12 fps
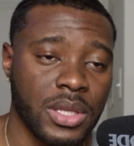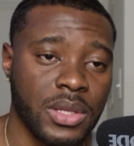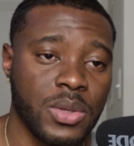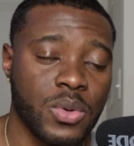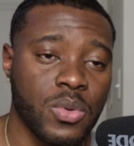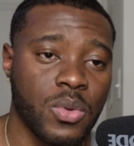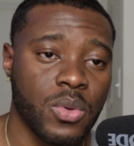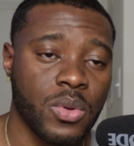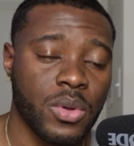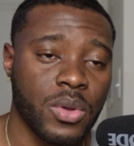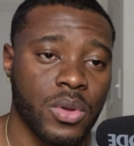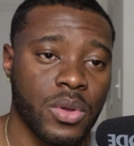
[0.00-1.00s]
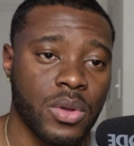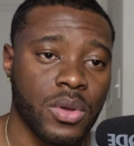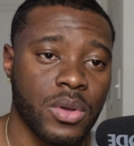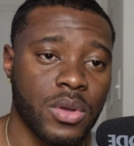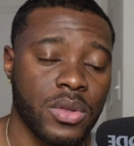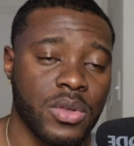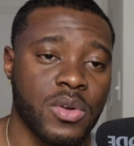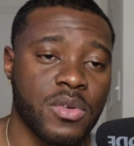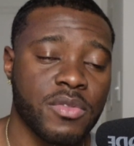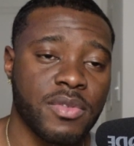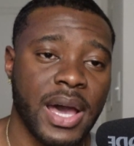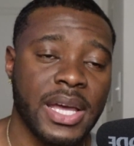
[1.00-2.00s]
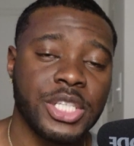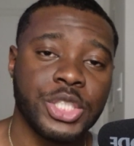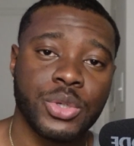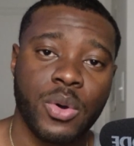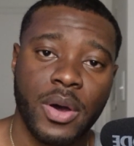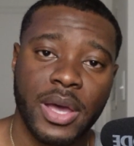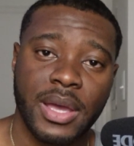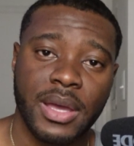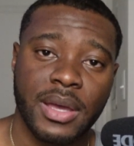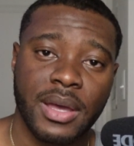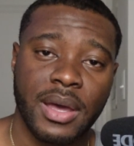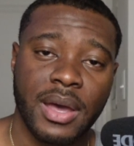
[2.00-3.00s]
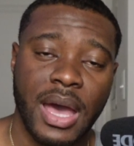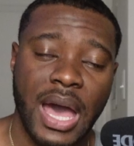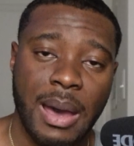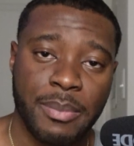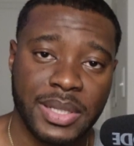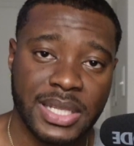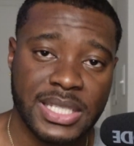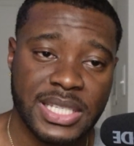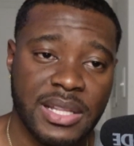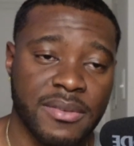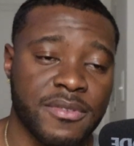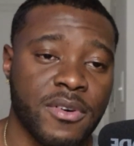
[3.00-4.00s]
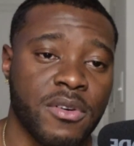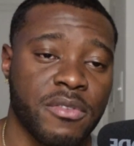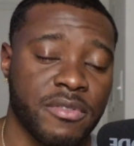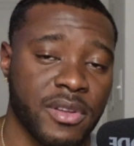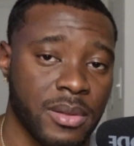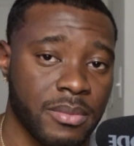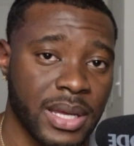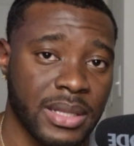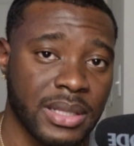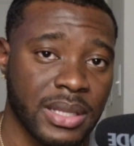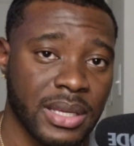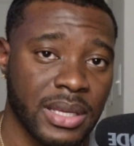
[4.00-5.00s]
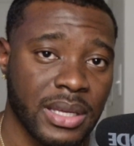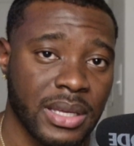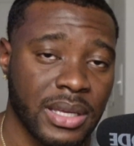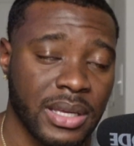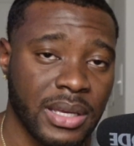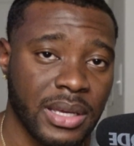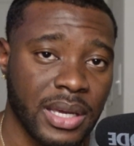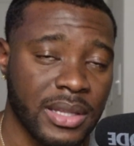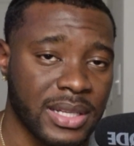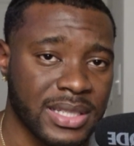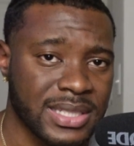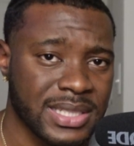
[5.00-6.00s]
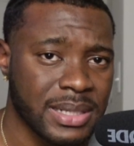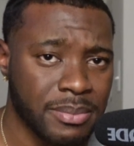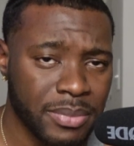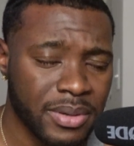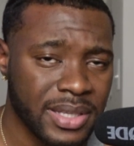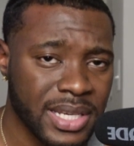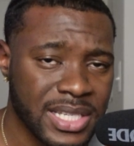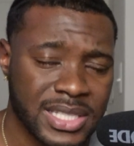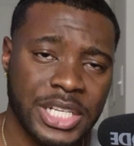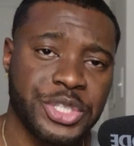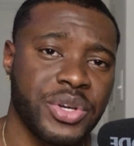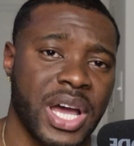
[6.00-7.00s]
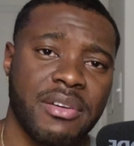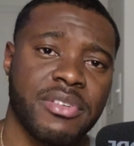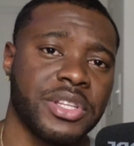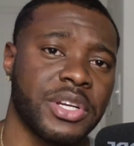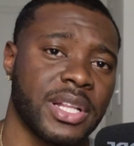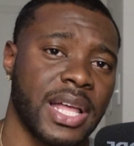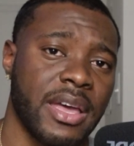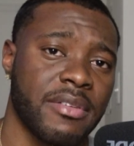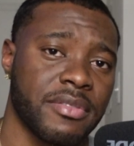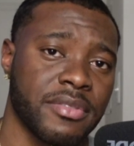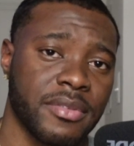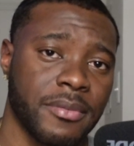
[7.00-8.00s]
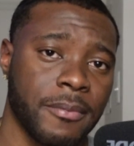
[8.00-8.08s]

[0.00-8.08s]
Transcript: you find joy, happiness, and fulfillment in the simple things that you have in your life,